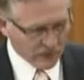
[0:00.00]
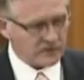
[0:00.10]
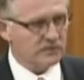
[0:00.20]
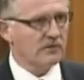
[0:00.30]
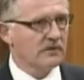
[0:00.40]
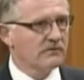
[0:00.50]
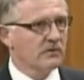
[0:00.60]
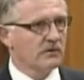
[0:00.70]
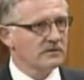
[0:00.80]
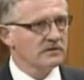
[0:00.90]
principle, of
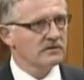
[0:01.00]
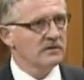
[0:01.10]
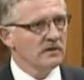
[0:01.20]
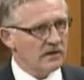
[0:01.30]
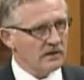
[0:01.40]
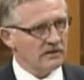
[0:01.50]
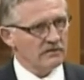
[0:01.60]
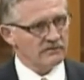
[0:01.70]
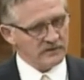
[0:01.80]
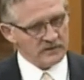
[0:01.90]
course,
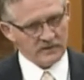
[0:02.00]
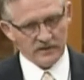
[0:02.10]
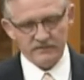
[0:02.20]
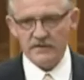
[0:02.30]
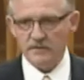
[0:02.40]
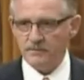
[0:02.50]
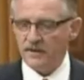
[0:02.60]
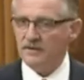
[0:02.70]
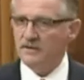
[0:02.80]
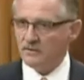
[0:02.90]
of a
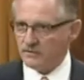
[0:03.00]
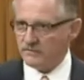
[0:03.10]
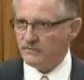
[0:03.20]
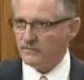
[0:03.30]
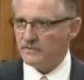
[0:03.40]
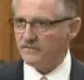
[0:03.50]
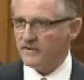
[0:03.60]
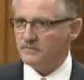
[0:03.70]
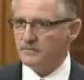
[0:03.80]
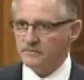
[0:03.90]
FIPA, or Foreign
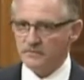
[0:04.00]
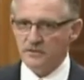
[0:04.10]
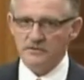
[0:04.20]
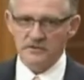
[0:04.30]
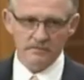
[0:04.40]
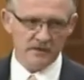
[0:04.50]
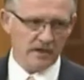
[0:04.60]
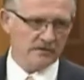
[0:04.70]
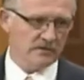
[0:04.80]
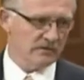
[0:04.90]
Investment Promotion and
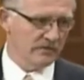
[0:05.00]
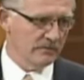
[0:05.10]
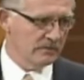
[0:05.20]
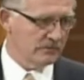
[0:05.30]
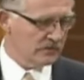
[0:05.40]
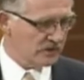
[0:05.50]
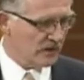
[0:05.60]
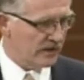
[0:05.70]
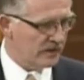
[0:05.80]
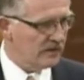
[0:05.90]
Protection Agreement with
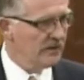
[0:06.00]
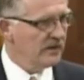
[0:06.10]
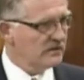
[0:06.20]
China,